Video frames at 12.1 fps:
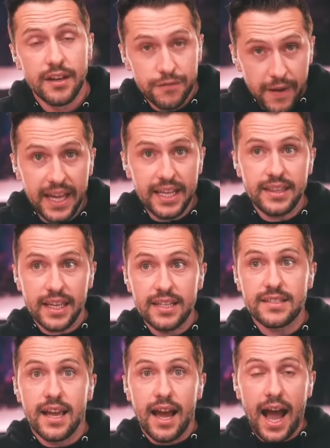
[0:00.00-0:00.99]
Faith
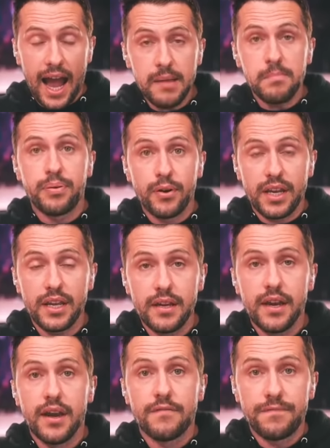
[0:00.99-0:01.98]
is I'm
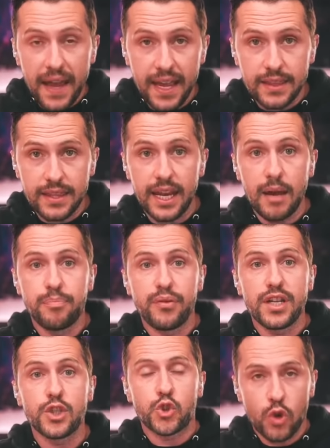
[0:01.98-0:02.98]
putting faith and I'm
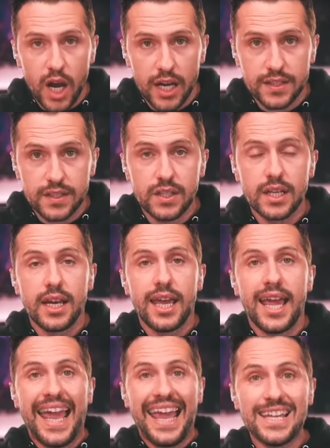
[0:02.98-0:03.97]
putting trust
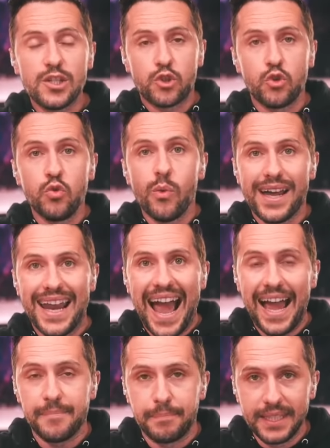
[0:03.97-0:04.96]
into what
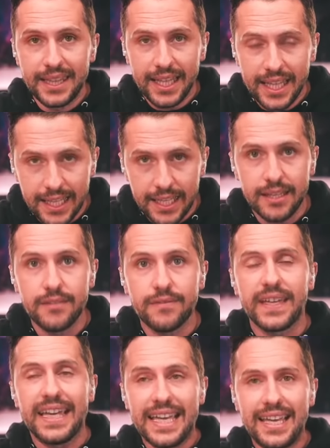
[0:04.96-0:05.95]
I
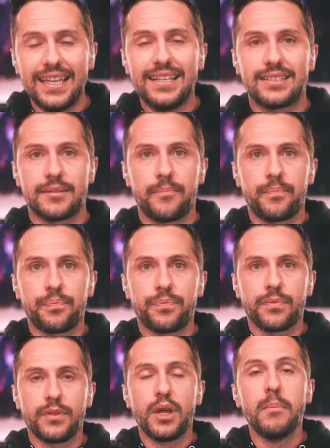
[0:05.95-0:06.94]
believe is
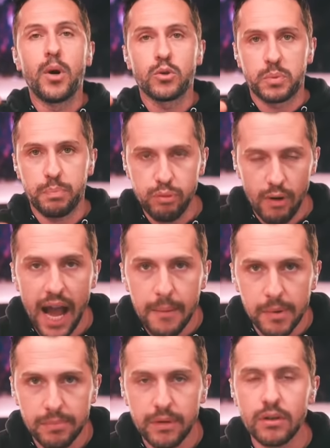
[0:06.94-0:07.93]
the most
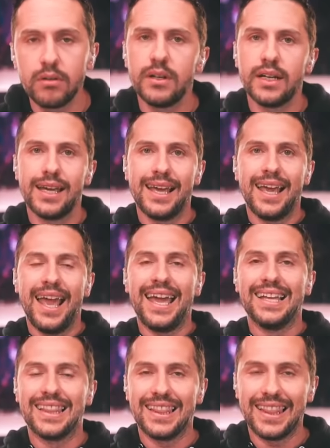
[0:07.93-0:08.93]
probable
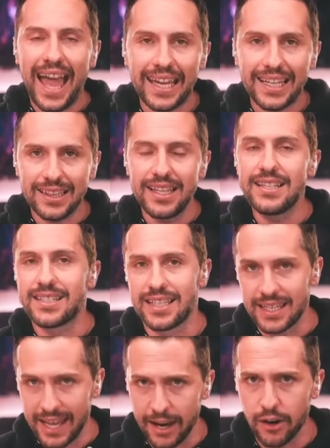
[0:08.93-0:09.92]
and likely
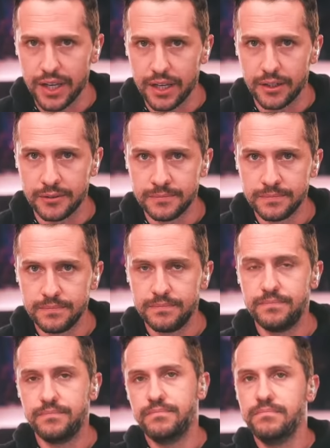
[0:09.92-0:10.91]
scenario
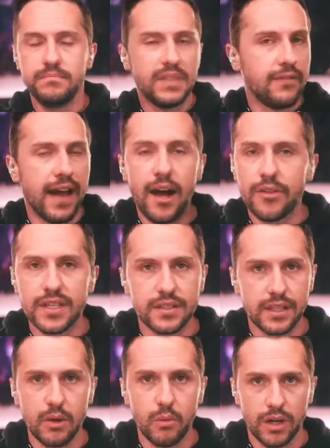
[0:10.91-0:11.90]
of how
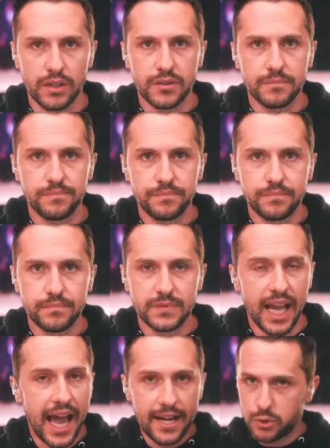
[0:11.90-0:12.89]
this thing works.
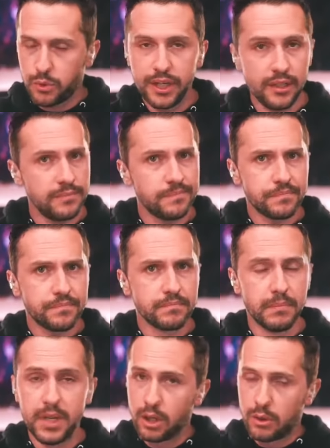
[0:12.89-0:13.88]
God is real,
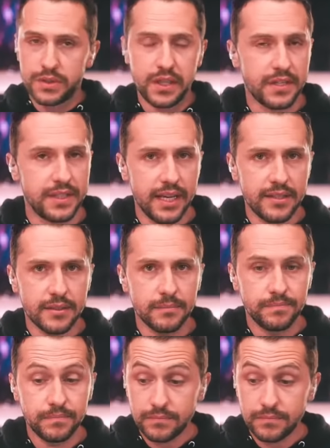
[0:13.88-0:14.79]
miracles exist,